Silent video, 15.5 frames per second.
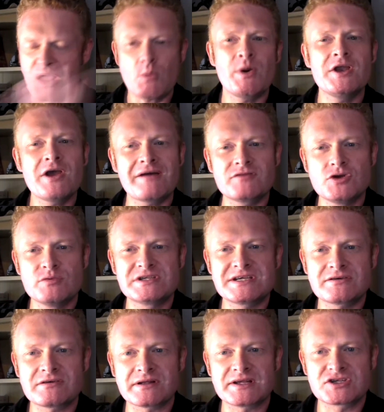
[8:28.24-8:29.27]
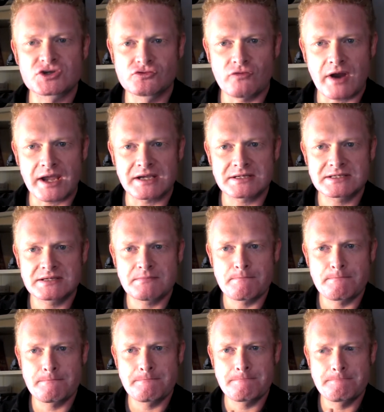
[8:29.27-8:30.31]
when you have new material, it's great,
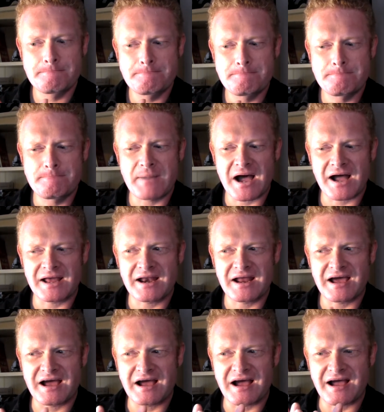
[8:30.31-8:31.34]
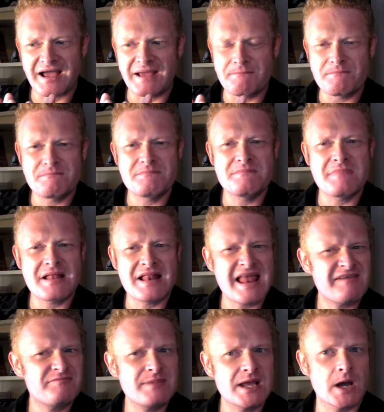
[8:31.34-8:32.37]
but it
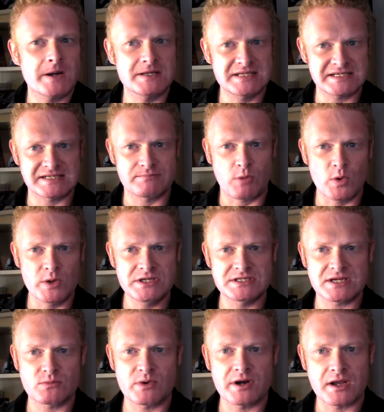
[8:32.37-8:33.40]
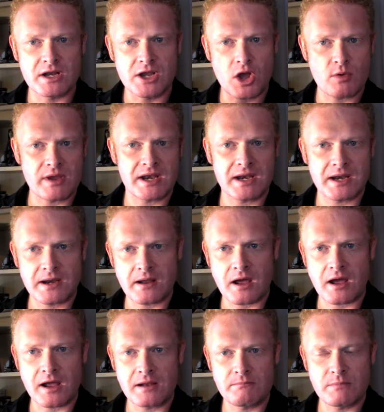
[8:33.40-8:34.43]
left me kind of disappointed when I go in and
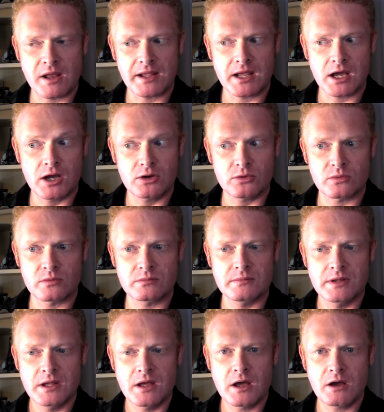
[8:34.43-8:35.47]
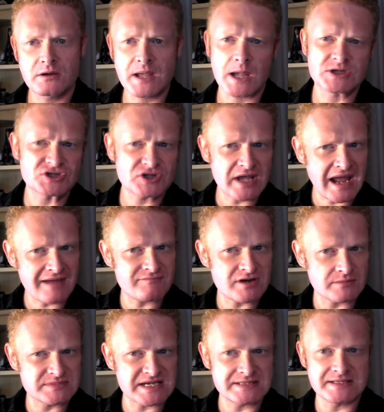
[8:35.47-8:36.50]
I'm like, oh, okay, so they haven't
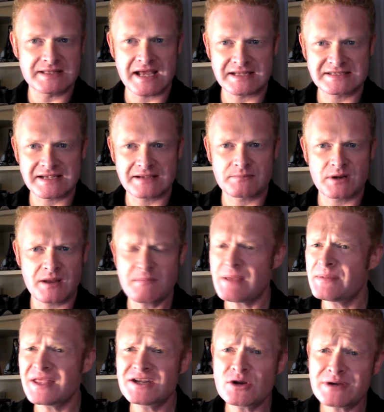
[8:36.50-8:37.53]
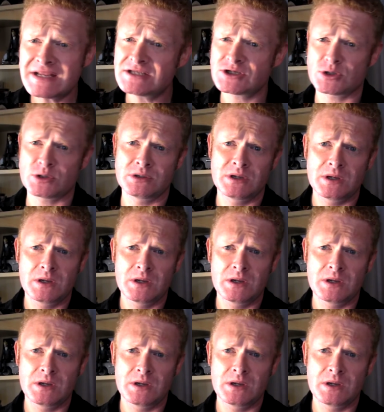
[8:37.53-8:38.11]
updated that segment, and maybe they don't need to.